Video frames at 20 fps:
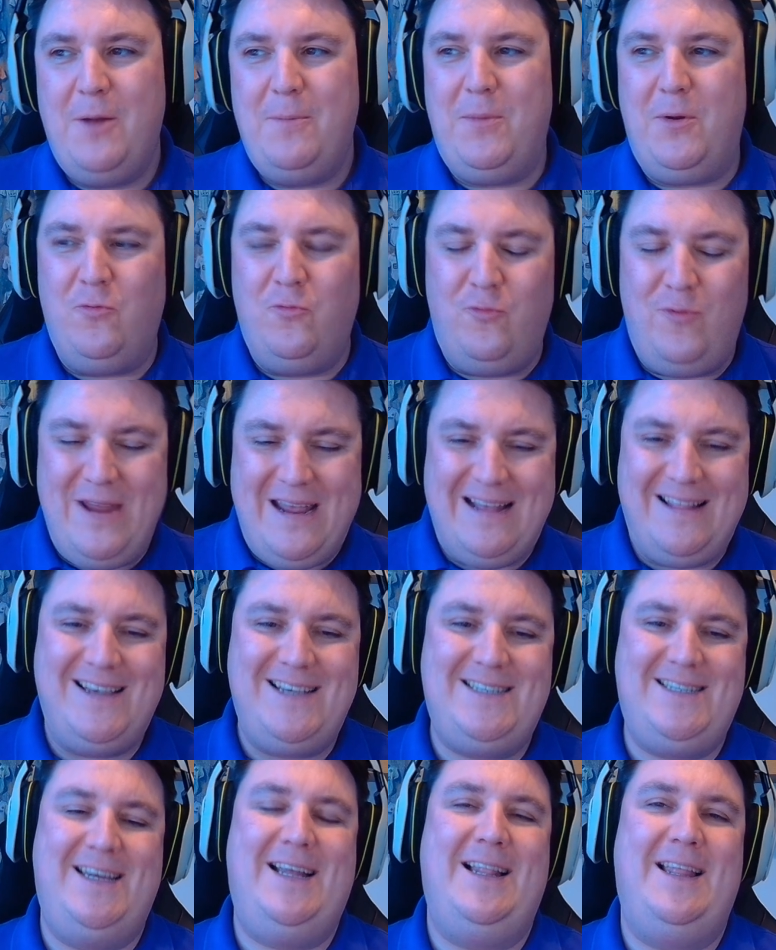But
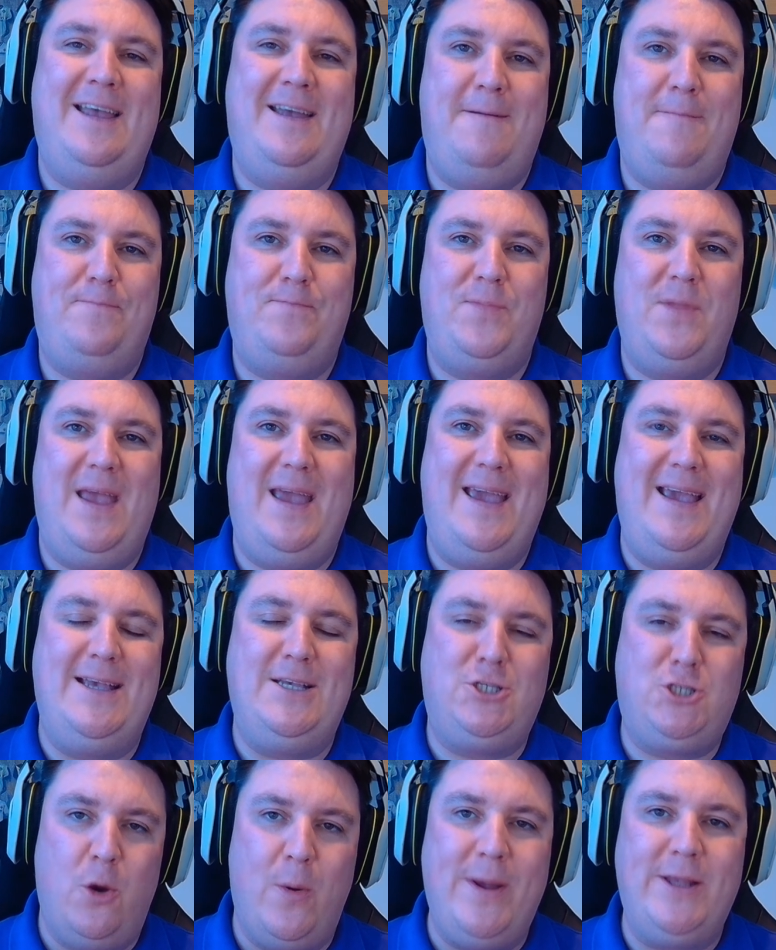realistically,
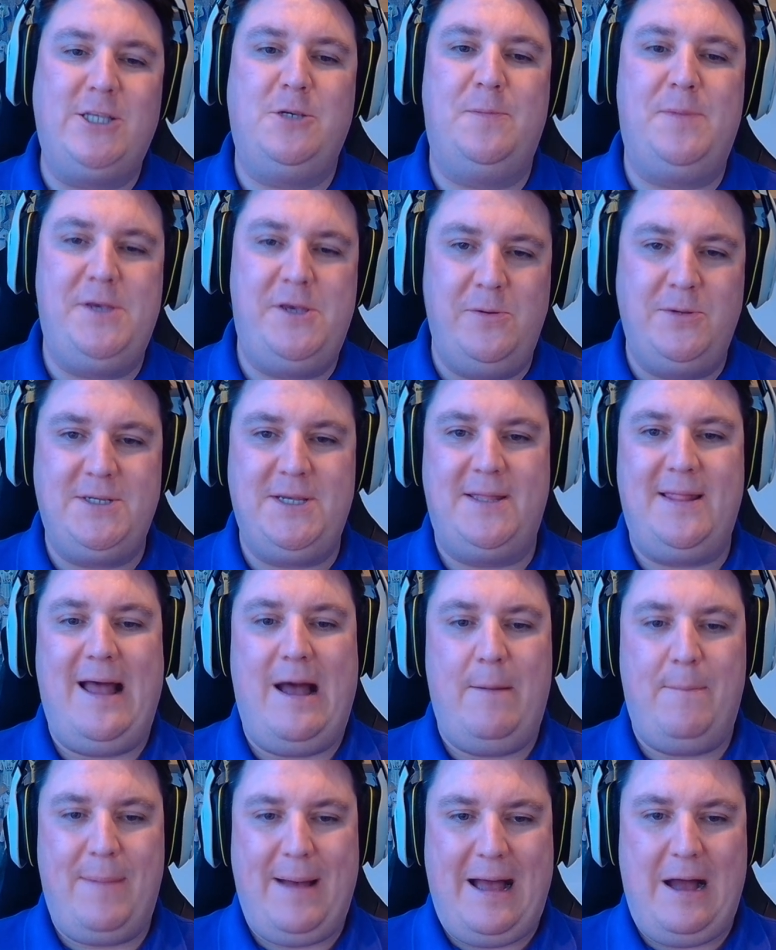he's going to be using
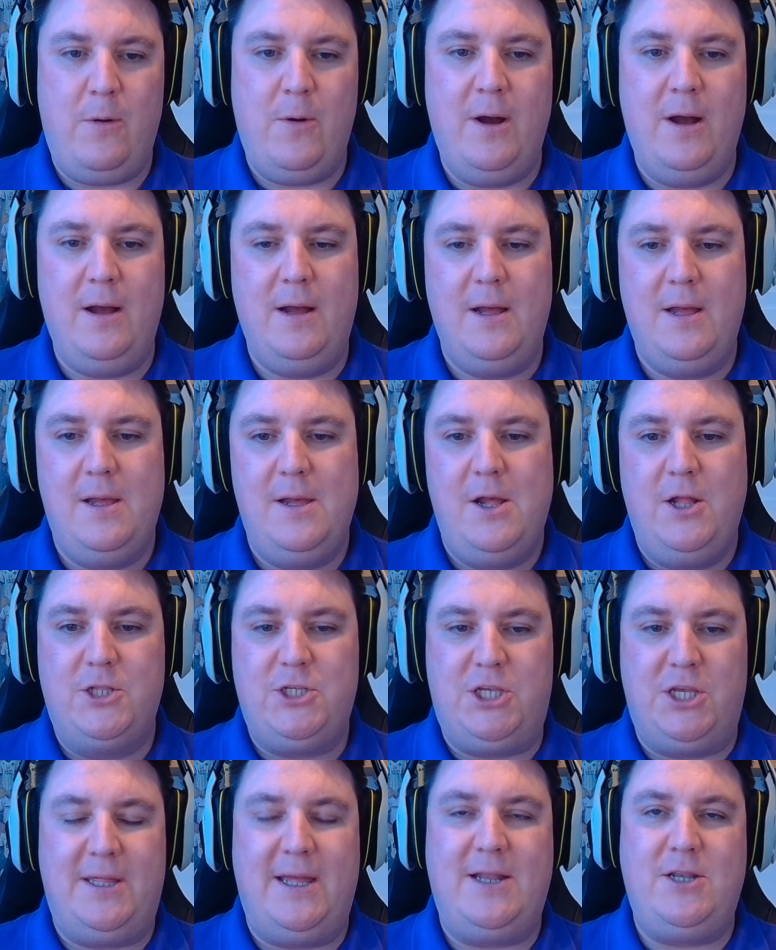that power
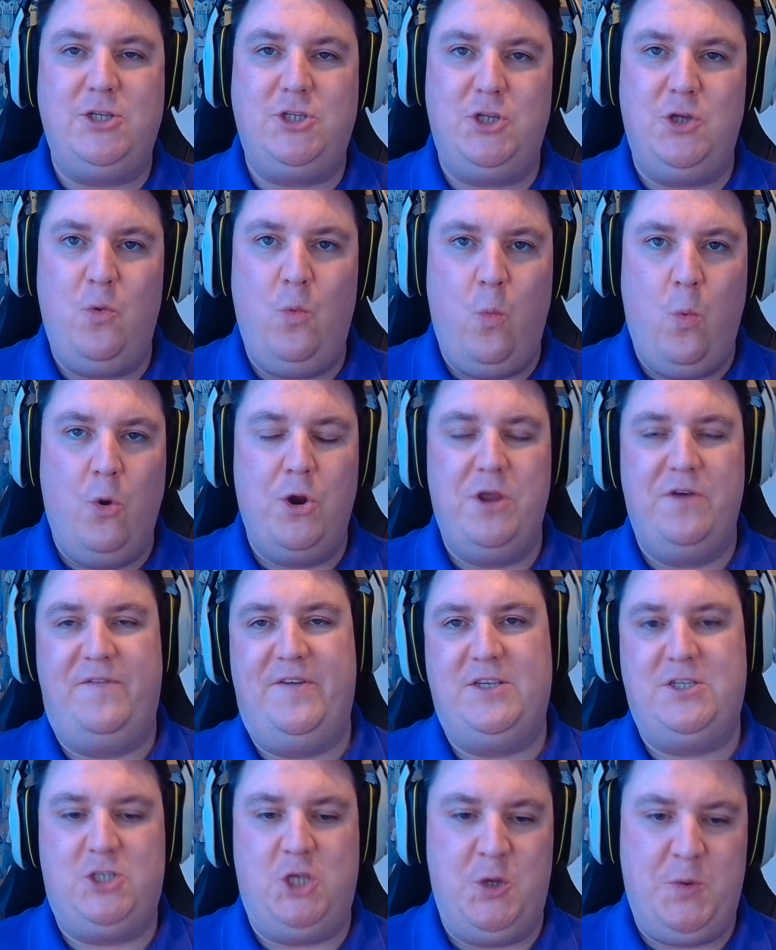to then do one of
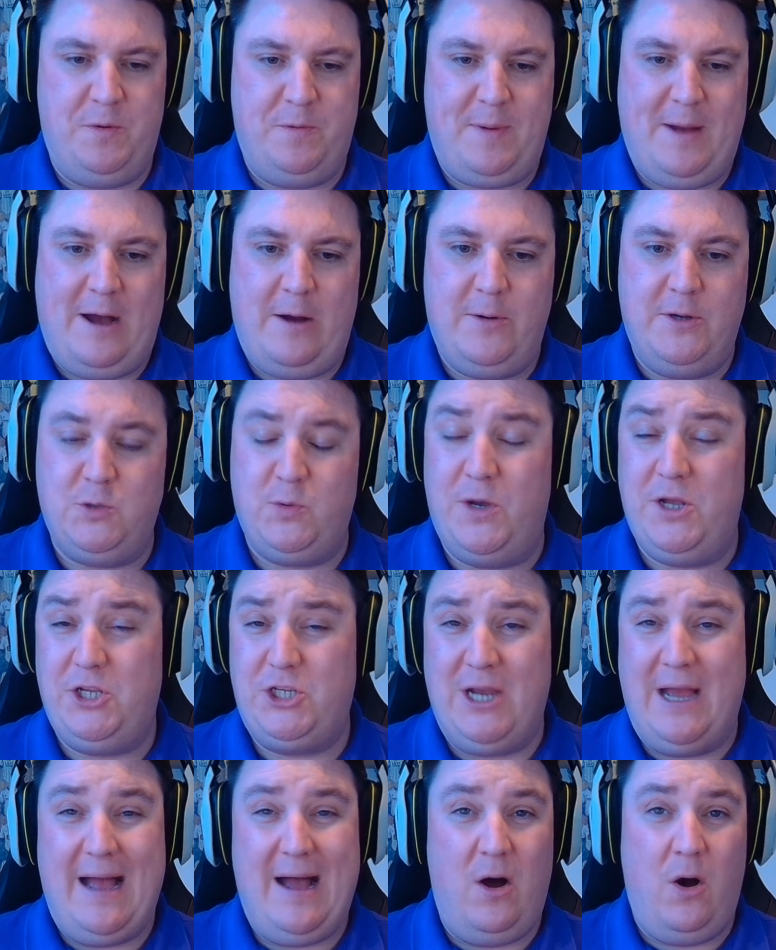his superpowers,
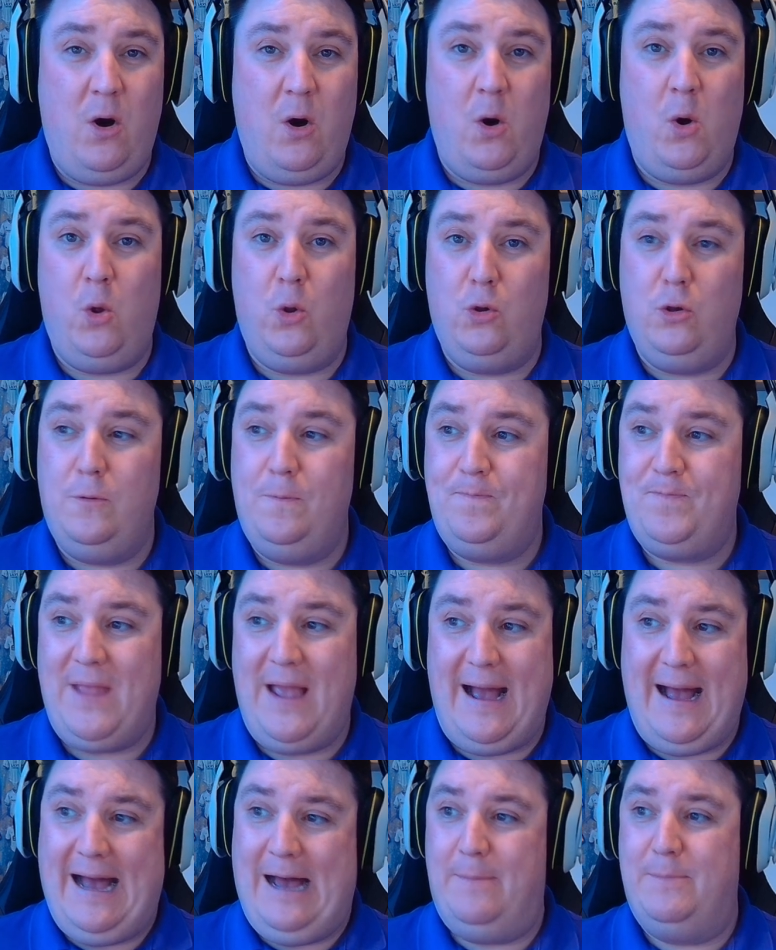which are all
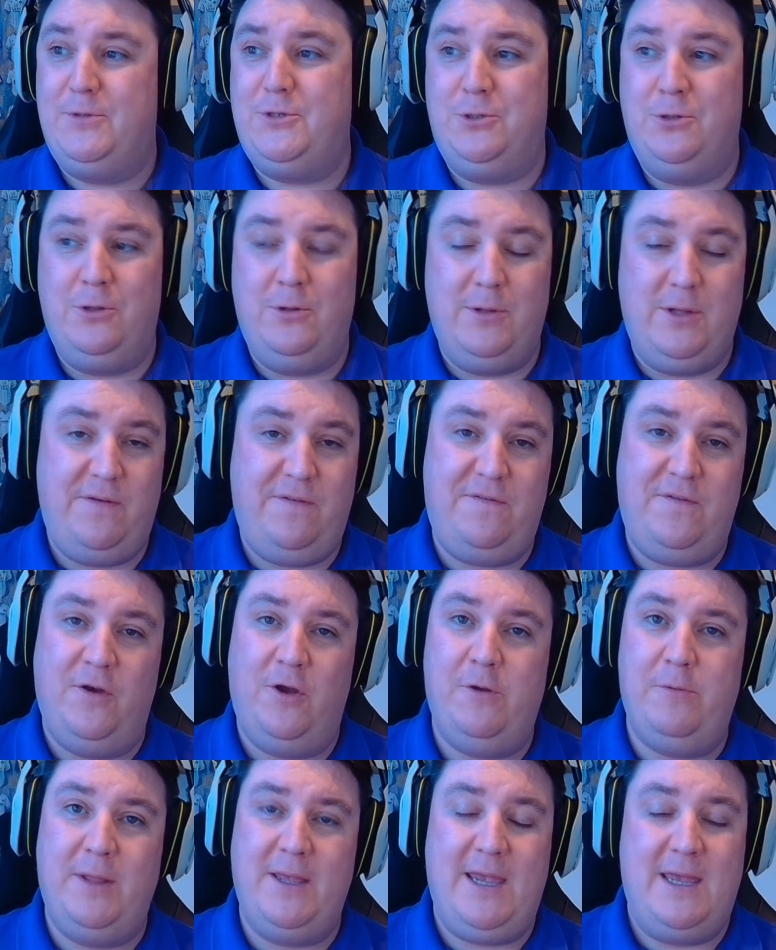absolutely
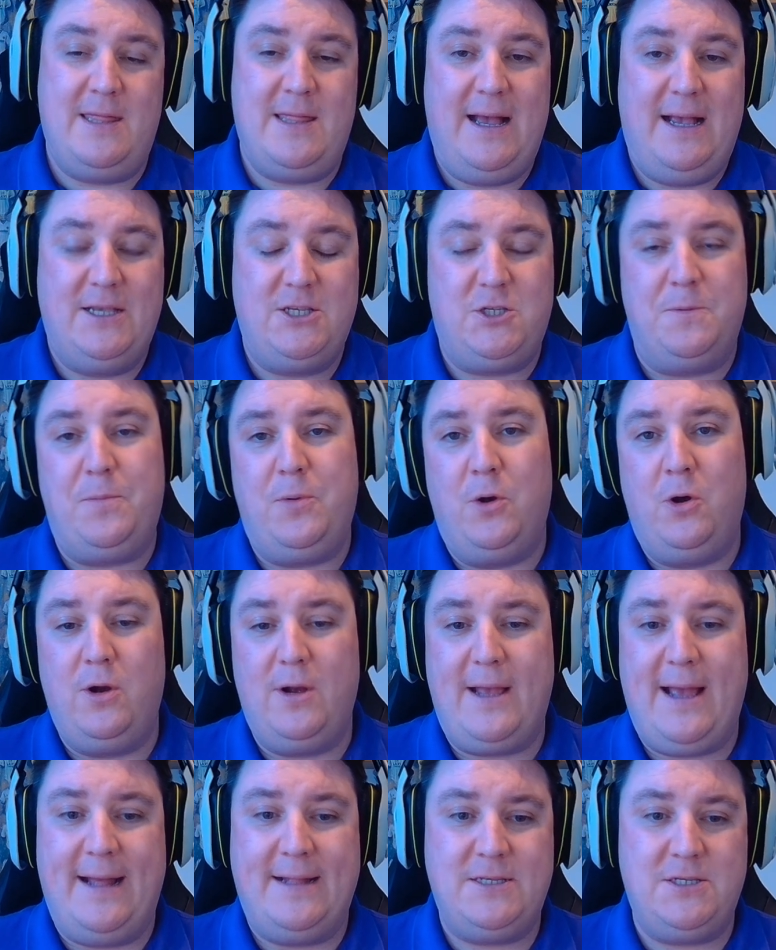firmly in that support
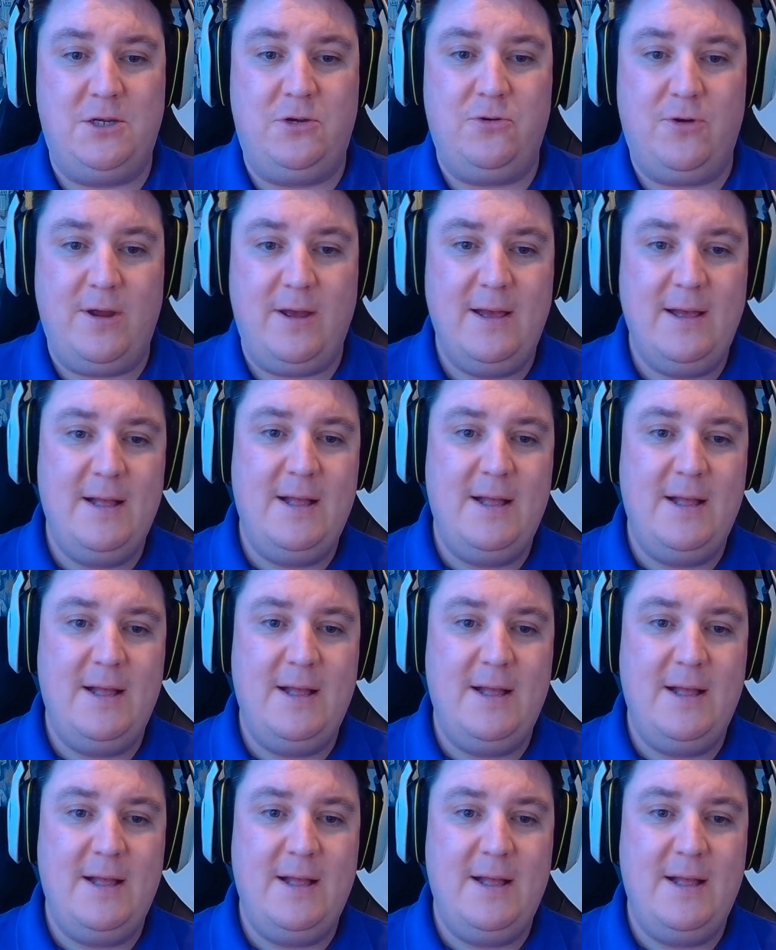category.